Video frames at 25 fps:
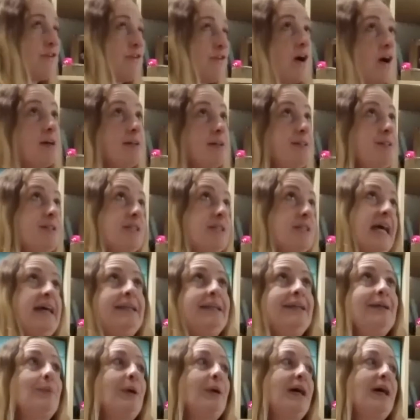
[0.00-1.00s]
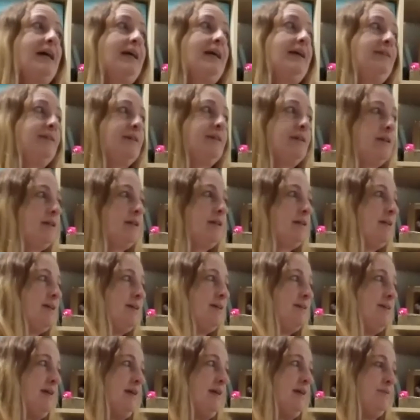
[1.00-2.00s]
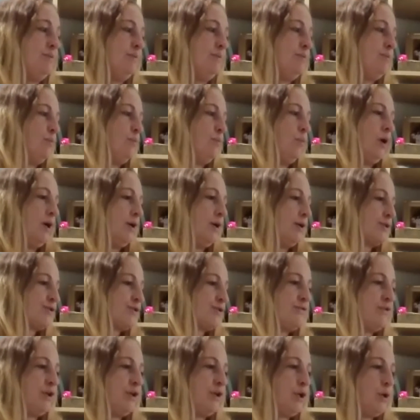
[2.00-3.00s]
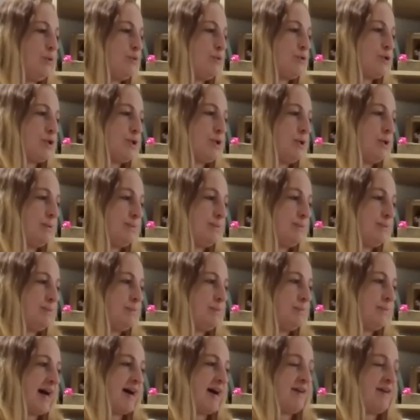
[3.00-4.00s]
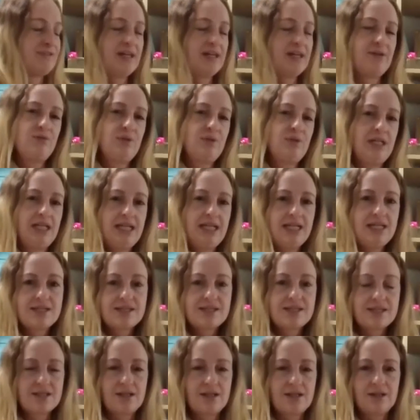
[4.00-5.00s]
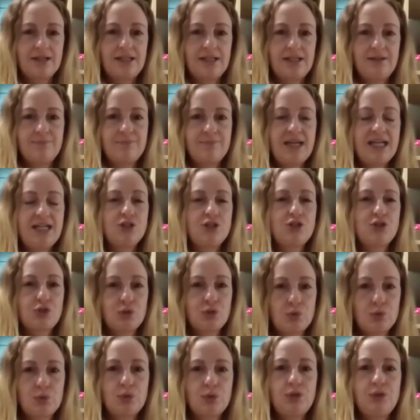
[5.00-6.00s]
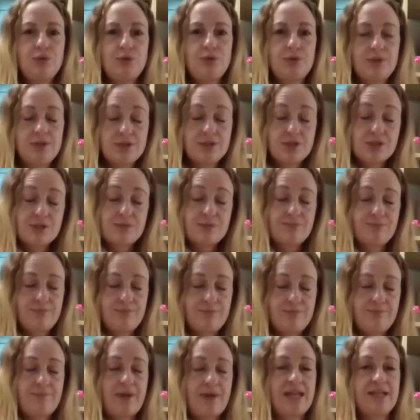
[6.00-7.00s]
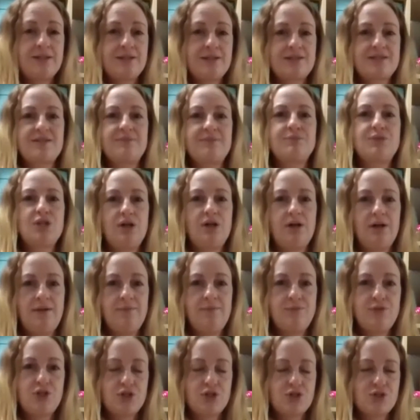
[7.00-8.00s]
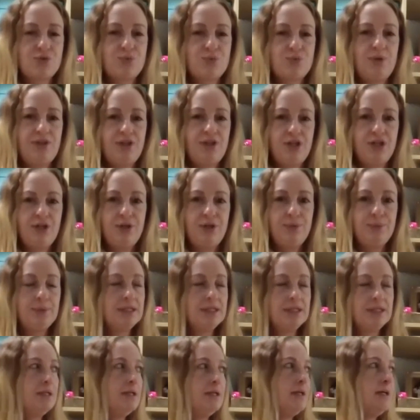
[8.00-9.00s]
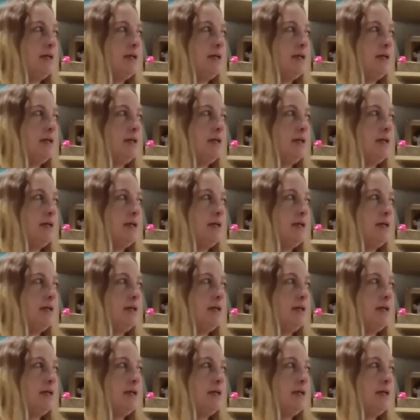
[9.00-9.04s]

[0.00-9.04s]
Find any way that it works for you to have that release. Like, make sure you spend some time just with you